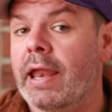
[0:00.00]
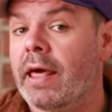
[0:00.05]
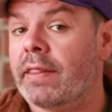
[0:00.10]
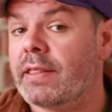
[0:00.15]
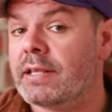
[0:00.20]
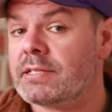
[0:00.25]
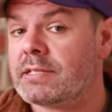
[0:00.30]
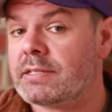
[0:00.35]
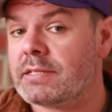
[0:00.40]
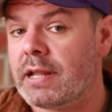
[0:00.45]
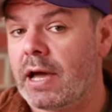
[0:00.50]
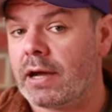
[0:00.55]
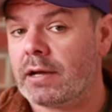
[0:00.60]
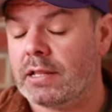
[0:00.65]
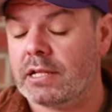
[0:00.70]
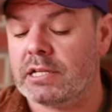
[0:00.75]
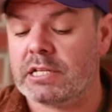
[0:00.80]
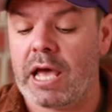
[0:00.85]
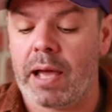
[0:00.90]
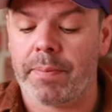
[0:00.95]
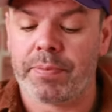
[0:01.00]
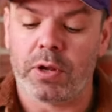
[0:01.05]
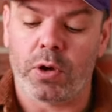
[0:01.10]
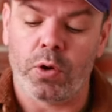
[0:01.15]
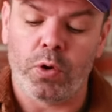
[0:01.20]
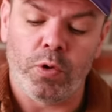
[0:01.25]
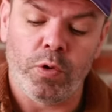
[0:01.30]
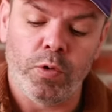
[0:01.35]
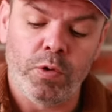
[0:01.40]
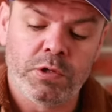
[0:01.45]
Now, this snuggle adapter
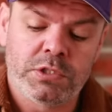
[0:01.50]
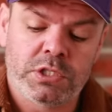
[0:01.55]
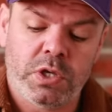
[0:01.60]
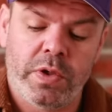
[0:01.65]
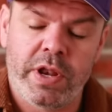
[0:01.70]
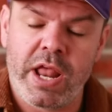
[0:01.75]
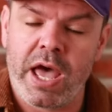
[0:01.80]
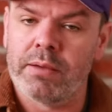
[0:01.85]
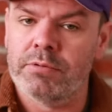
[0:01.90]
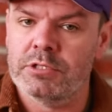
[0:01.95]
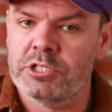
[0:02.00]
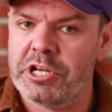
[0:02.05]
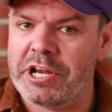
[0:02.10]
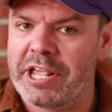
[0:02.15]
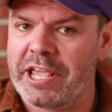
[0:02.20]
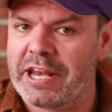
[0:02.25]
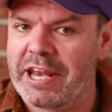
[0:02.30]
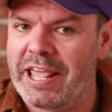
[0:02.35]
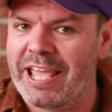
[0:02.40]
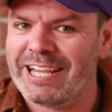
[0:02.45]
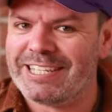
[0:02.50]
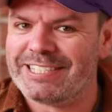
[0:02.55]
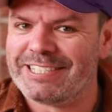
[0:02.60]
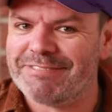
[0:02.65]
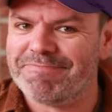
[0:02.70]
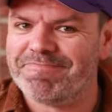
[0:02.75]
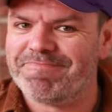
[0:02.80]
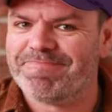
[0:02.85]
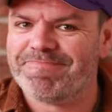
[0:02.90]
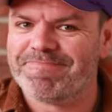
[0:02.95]
also enables you to
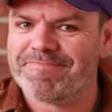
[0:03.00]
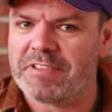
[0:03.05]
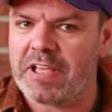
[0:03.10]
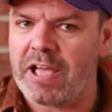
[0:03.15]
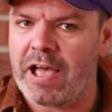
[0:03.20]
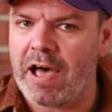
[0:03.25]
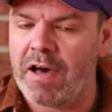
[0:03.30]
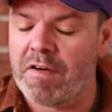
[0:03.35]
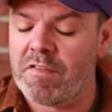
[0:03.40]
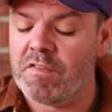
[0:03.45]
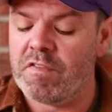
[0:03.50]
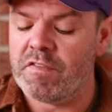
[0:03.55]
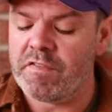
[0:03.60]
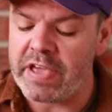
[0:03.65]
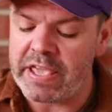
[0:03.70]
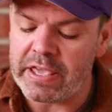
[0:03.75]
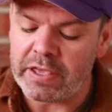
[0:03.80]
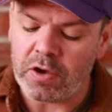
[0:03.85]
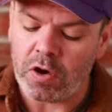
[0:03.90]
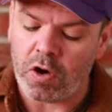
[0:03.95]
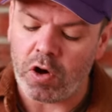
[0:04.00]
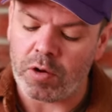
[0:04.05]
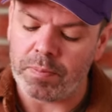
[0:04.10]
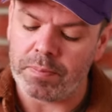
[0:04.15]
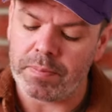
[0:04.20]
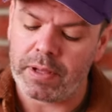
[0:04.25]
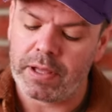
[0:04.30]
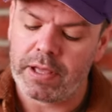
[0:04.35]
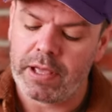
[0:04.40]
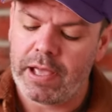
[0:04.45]
connect a
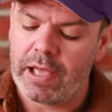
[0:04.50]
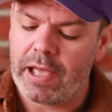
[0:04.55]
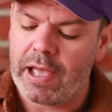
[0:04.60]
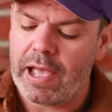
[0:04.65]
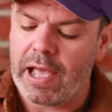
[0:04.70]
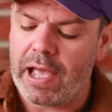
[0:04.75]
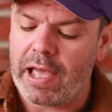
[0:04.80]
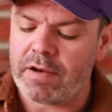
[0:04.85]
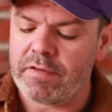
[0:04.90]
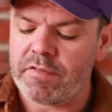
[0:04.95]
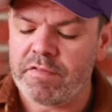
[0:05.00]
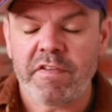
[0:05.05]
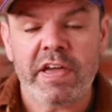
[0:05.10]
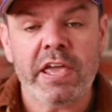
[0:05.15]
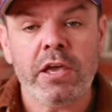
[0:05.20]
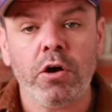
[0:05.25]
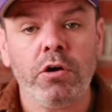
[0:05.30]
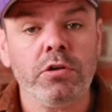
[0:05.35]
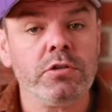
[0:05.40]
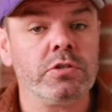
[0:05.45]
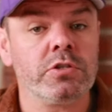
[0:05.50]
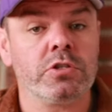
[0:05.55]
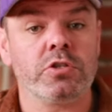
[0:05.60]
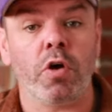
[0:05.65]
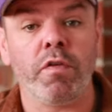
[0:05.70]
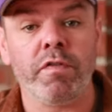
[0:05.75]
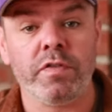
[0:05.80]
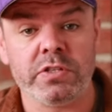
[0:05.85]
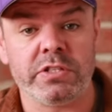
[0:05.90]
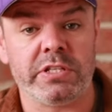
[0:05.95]
VCOM, and VCOM
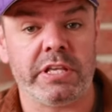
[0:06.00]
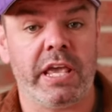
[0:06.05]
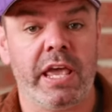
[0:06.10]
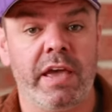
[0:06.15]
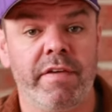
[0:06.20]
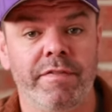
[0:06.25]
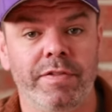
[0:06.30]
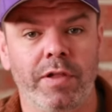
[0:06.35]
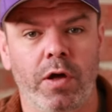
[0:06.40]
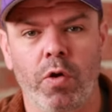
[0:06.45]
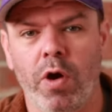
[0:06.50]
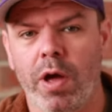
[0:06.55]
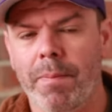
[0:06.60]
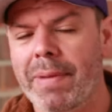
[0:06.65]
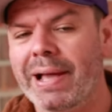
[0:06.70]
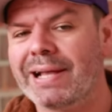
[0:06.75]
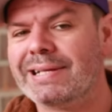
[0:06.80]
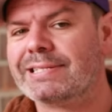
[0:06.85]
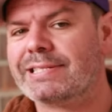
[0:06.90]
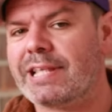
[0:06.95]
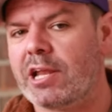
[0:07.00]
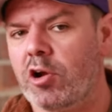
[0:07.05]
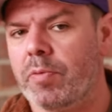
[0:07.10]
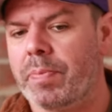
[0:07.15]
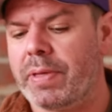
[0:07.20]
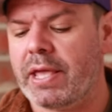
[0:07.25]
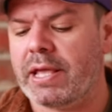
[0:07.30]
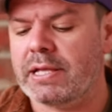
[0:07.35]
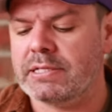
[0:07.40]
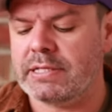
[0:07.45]
softens the airflow. It makes
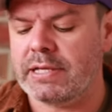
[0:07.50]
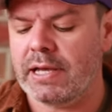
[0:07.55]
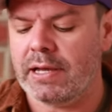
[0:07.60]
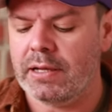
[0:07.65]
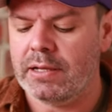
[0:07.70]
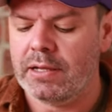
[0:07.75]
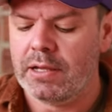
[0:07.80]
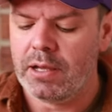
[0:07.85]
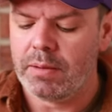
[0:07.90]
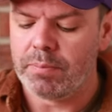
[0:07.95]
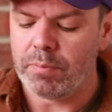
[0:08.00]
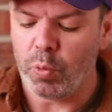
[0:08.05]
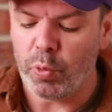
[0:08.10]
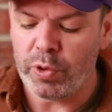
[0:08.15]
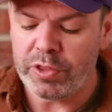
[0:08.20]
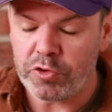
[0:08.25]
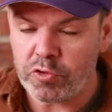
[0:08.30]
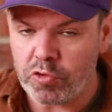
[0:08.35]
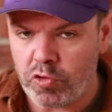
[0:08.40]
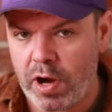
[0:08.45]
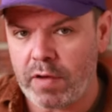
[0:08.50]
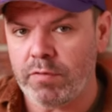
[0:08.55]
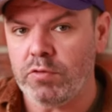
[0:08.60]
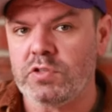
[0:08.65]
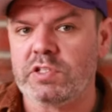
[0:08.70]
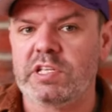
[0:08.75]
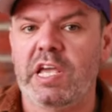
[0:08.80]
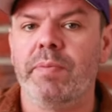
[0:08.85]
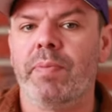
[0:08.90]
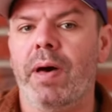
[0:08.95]
therapy easier, but with travel
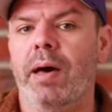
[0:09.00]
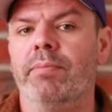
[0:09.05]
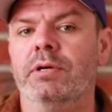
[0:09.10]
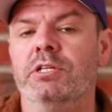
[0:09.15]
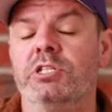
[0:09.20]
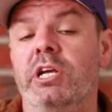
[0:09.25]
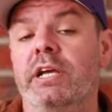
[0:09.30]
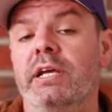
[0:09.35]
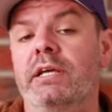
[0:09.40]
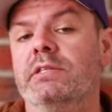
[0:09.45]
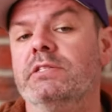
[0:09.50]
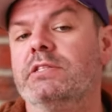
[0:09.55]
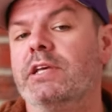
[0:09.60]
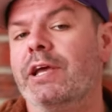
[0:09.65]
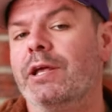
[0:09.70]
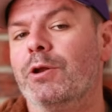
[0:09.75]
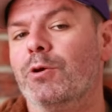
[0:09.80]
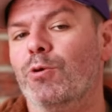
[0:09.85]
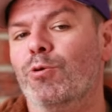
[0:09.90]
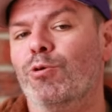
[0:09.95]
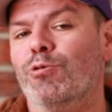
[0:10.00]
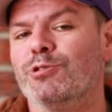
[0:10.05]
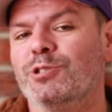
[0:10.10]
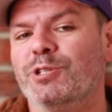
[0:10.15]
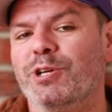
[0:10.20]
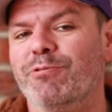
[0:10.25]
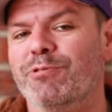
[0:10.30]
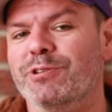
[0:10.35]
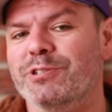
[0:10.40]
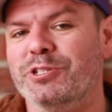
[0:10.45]
CPAP machines, it
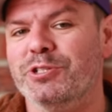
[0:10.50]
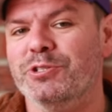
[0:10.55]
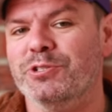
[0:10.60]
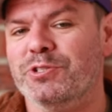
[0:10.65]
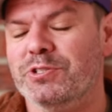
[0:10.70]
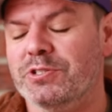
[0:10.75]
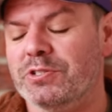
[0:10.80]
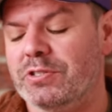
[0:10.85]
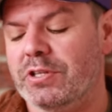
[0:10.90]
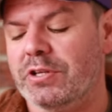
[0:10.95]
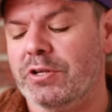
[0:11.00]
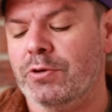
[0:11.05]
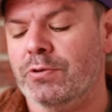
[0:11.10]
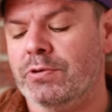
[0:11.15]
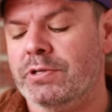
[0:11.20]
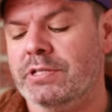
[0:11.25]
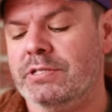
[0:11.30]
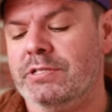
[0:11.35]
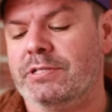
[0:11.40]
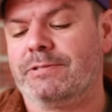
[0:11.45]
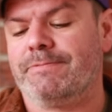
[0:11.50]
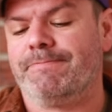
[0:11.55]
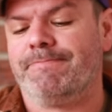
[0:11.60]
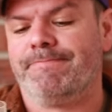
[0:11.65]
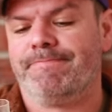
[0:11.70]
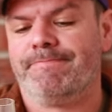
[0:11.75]
also reduces the noise.